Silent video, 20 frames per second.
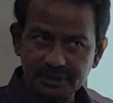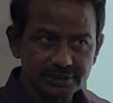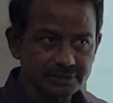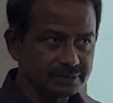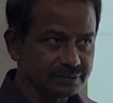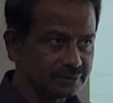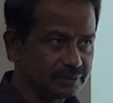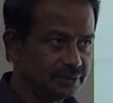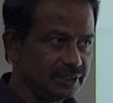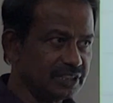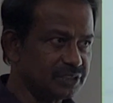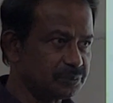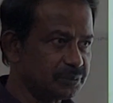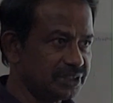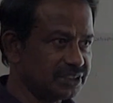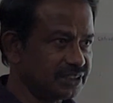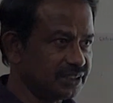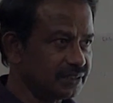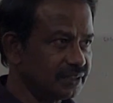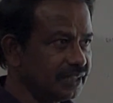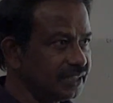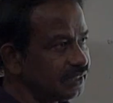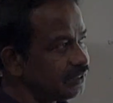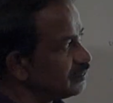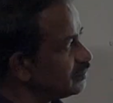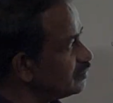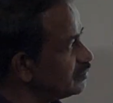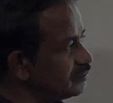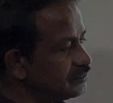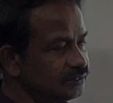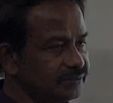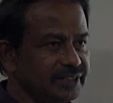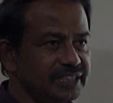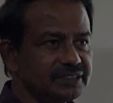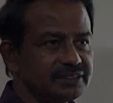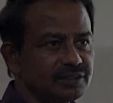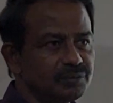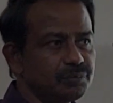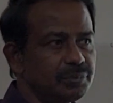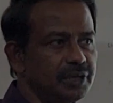this expression. Correct?
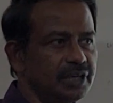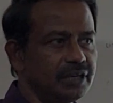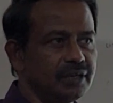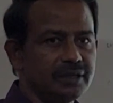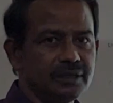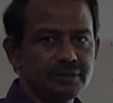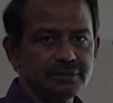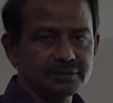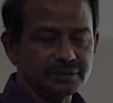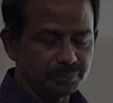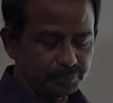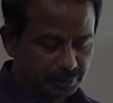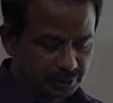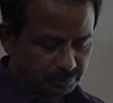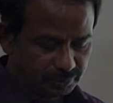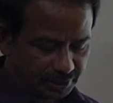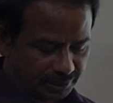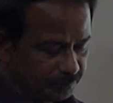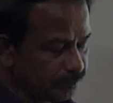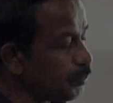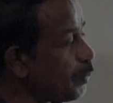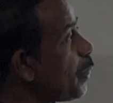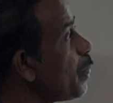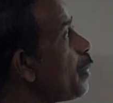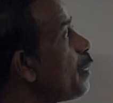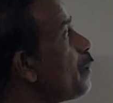Very simple one.